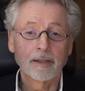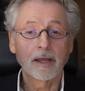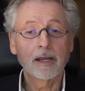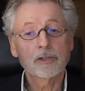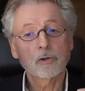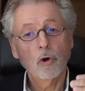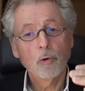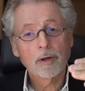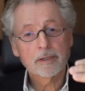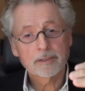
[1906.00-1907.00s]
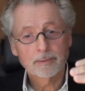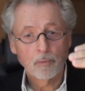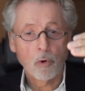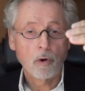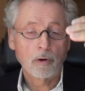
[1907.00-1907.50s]
There is always
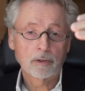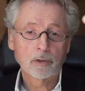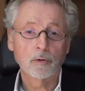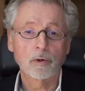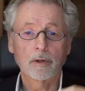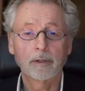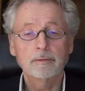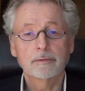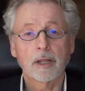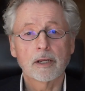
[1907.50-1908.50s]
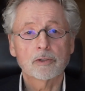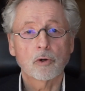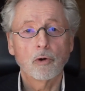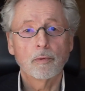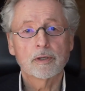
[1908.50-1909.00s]
more to learn. There
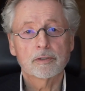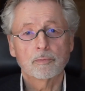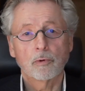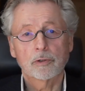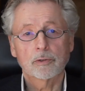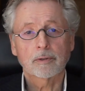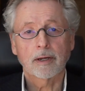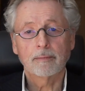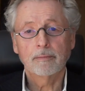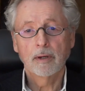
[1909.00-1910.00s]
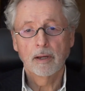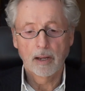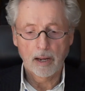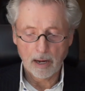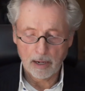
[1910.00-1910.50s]
is always more to come,
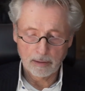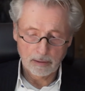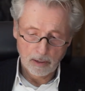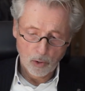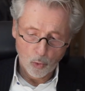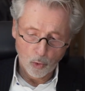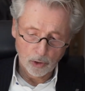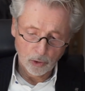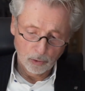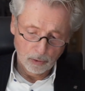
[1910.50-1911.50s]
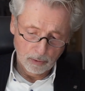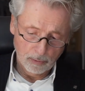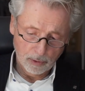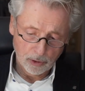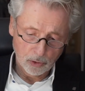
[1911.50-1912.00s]
and what you
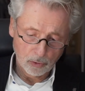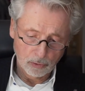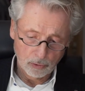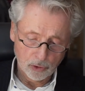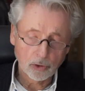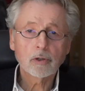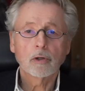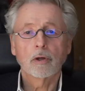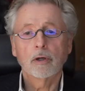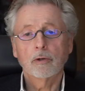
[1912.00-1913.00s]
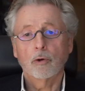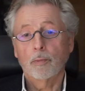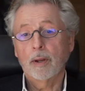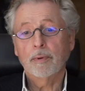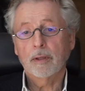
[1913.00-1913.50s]
should learn,
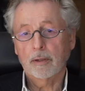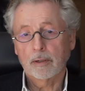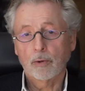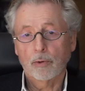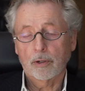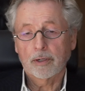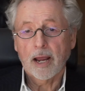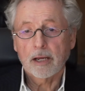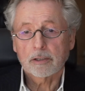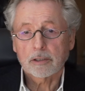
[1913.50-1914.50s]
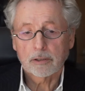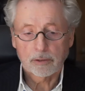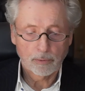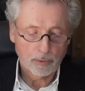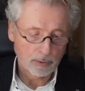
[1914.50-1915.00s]
or maybe the
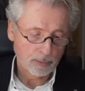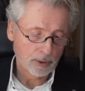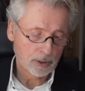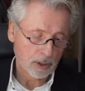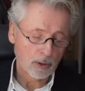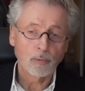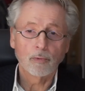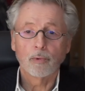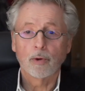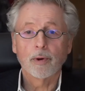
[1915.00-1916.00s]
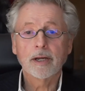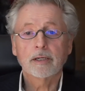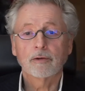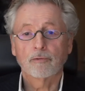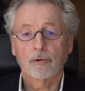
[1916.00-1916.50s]
tasks which are
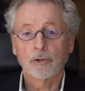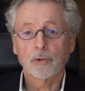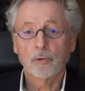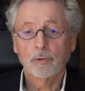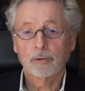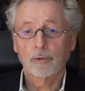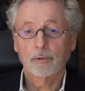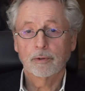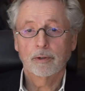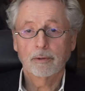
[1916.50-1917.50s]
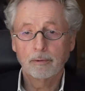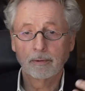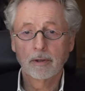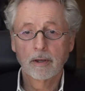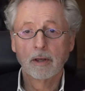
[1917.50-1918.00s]
waiting for you to
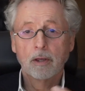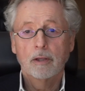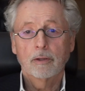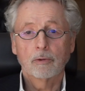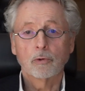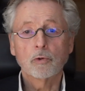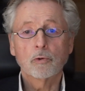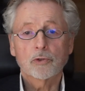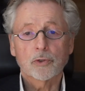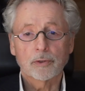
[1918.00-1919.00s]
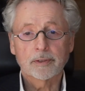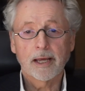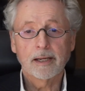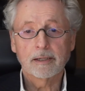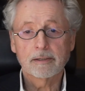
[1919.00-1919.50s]
use your
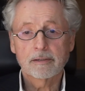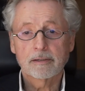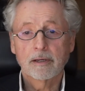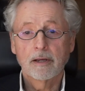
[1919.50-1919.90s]
talents,